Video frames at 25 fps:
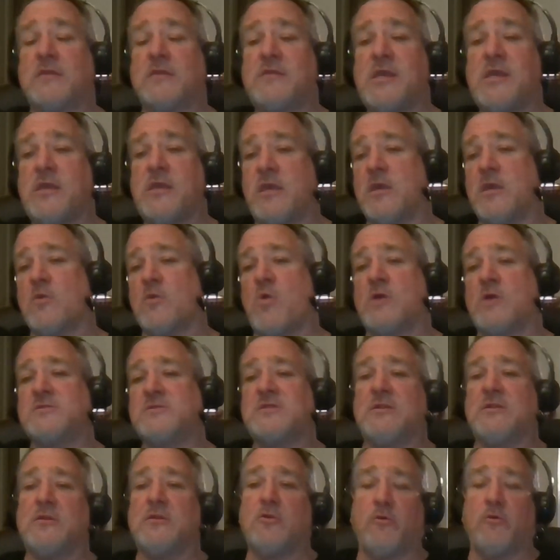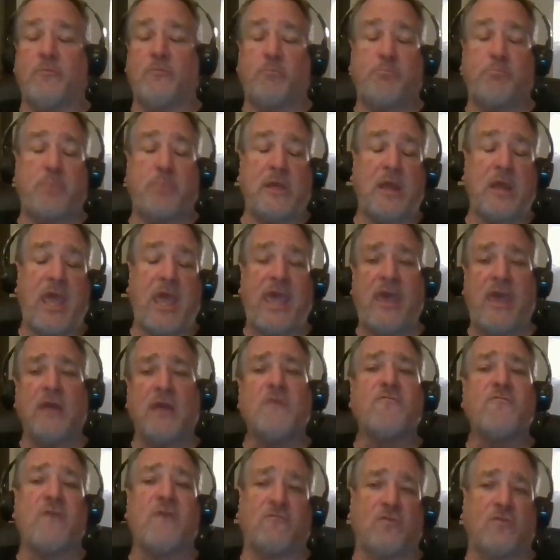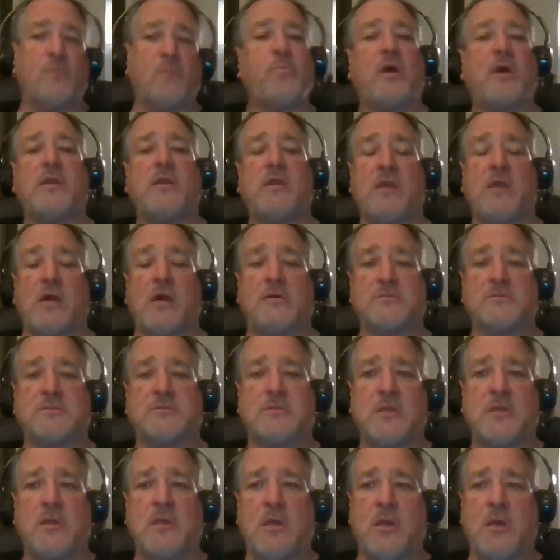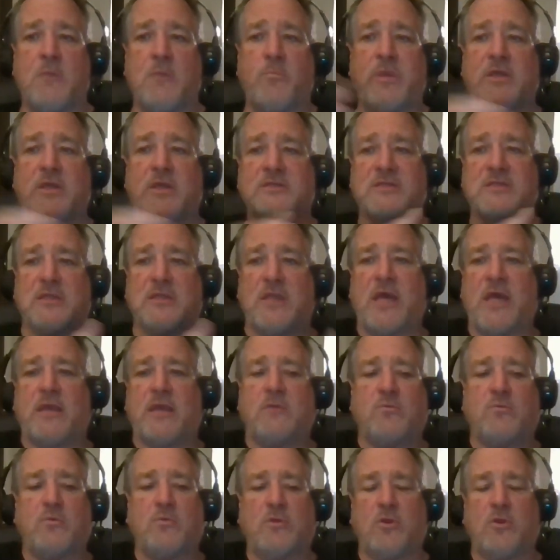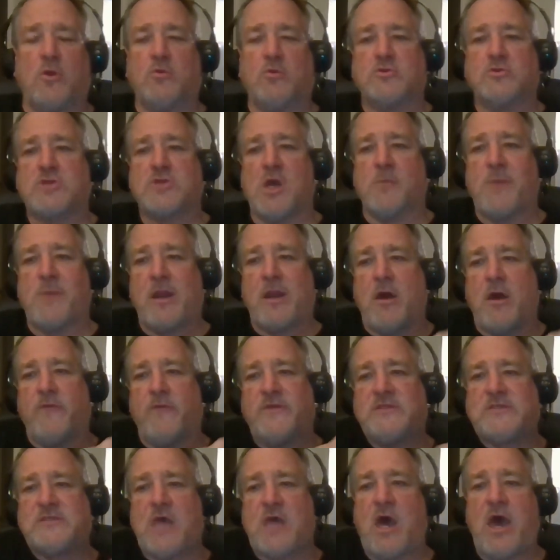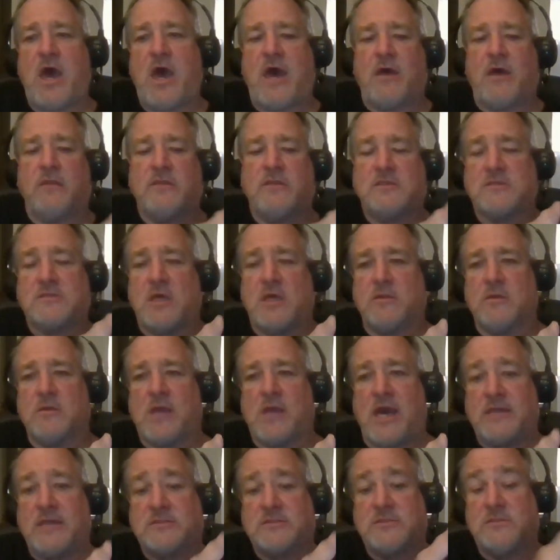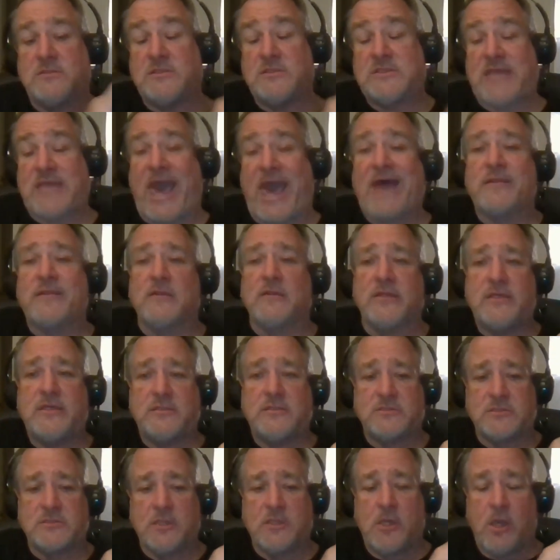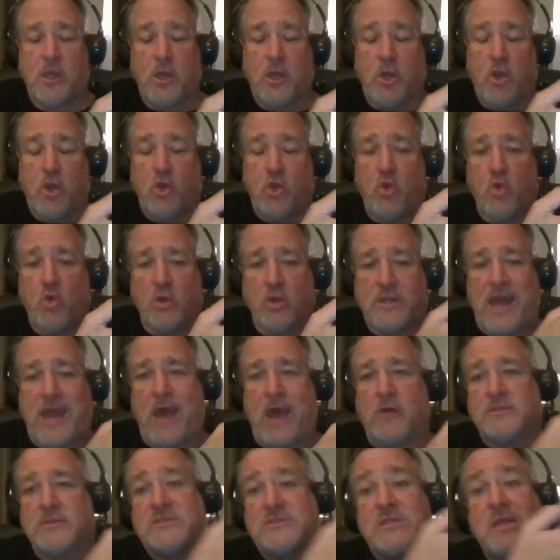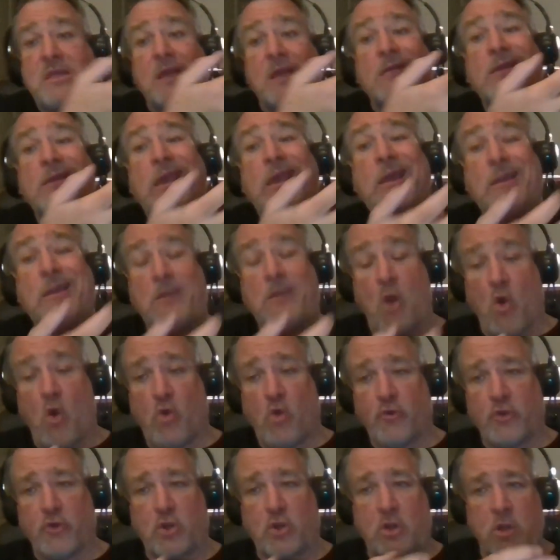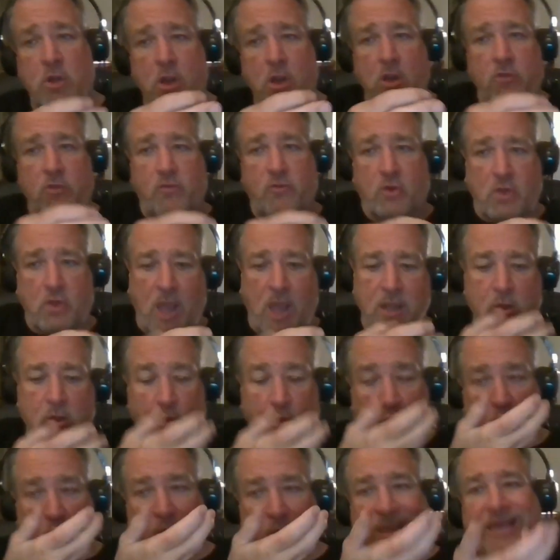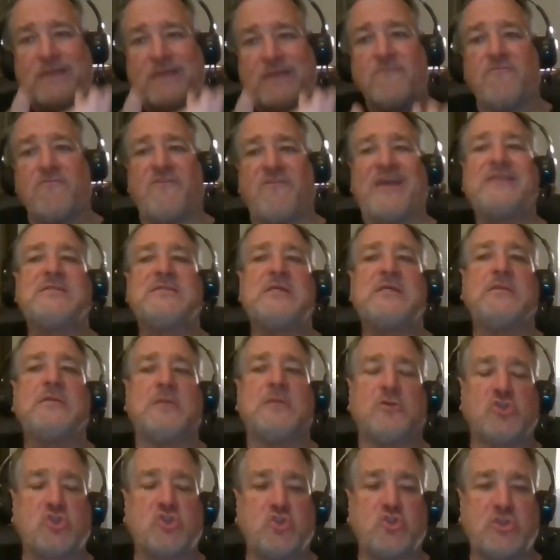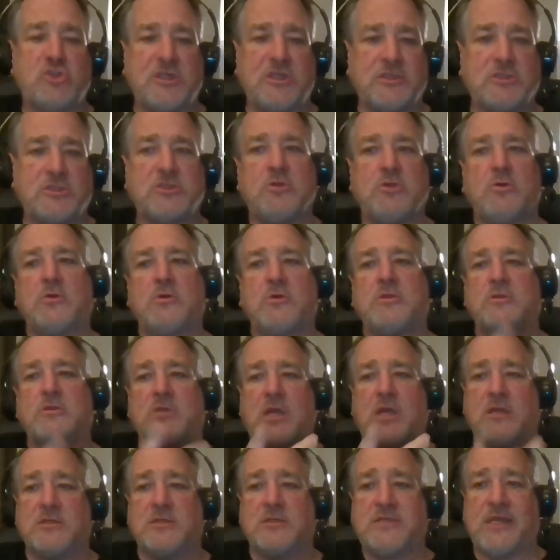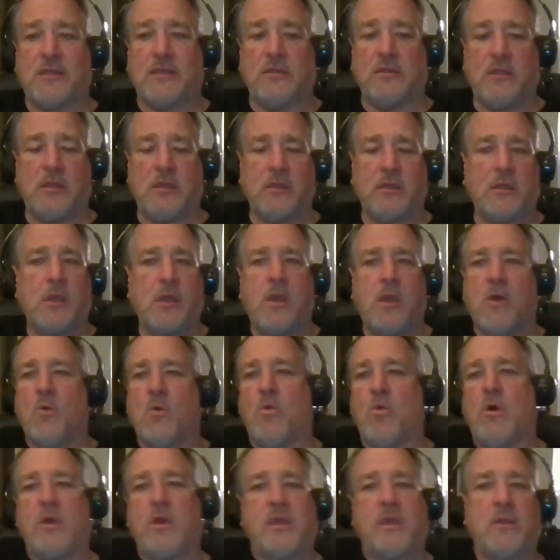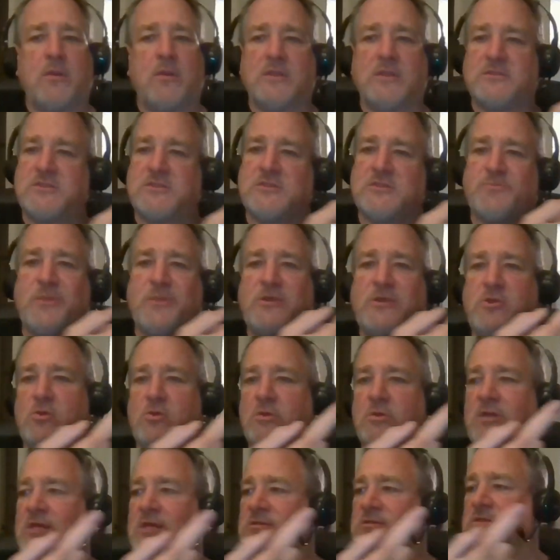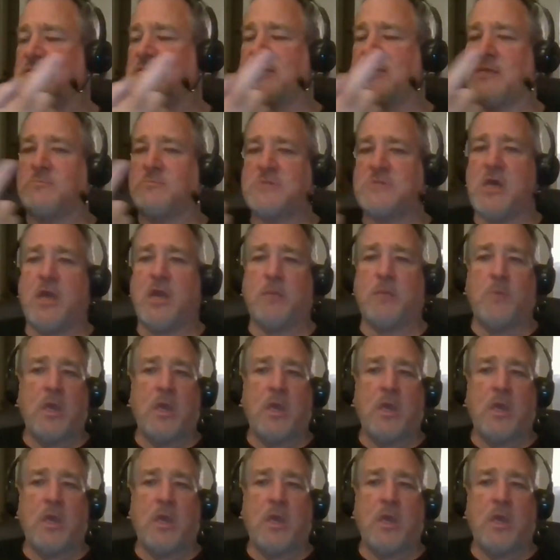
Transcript: Huron's a little bit ahead of everybody else, because we're talking about all these other guys, these athletes who are now, as they're getting older, they're kind of reinventing their jiu-jitsu, and they're kind of taking a look. Well, Huron's just been doing that at the same time,